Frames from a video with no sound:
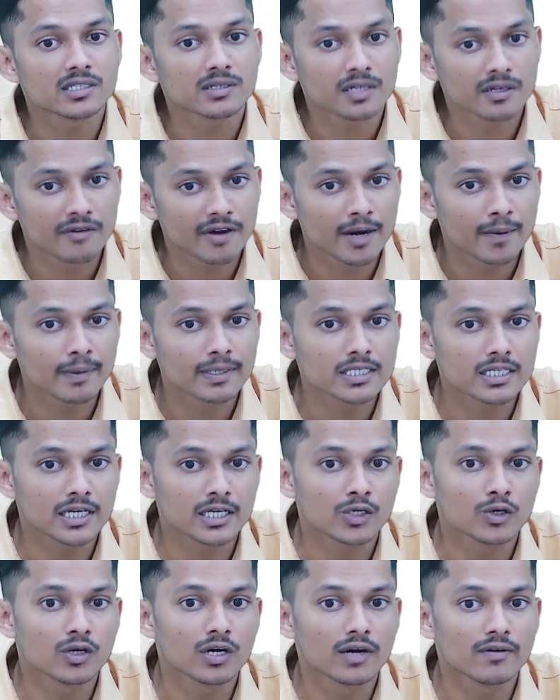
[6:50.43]
divided by
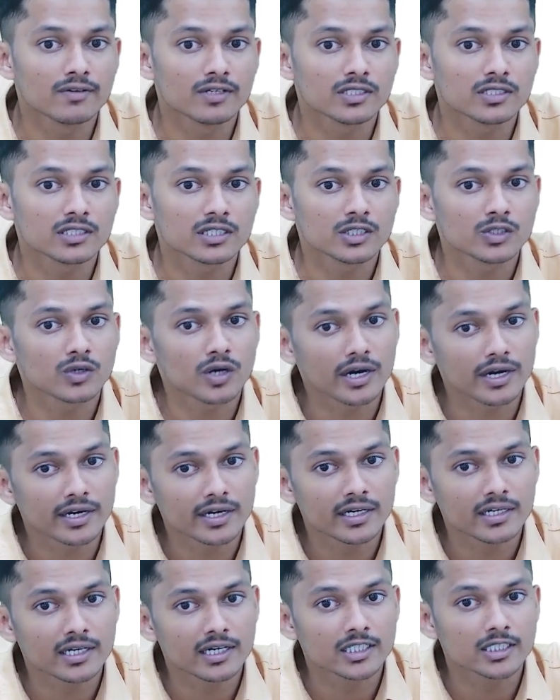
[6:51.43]
scheduled hours into
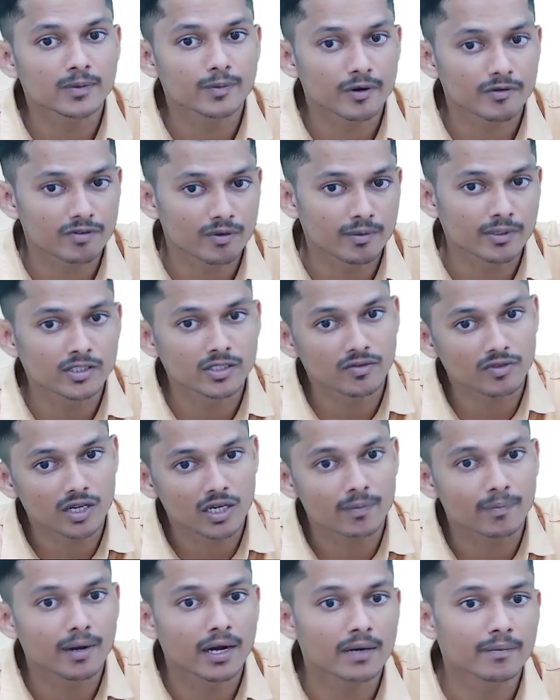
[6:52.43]
100, that is the performance of the
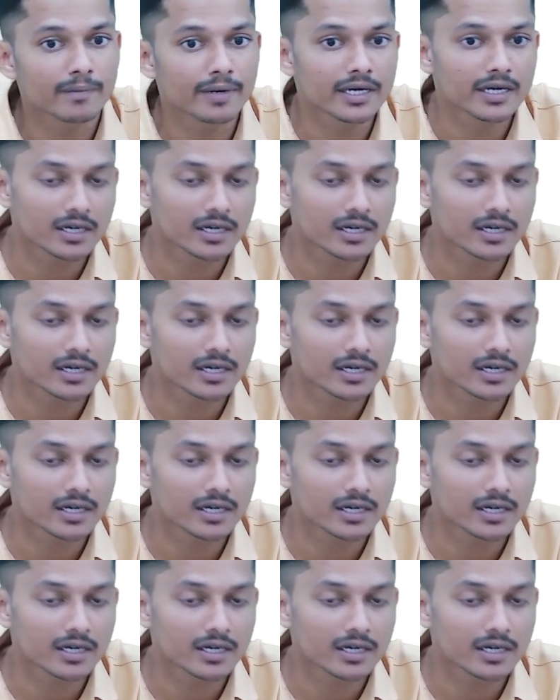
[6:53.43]
department.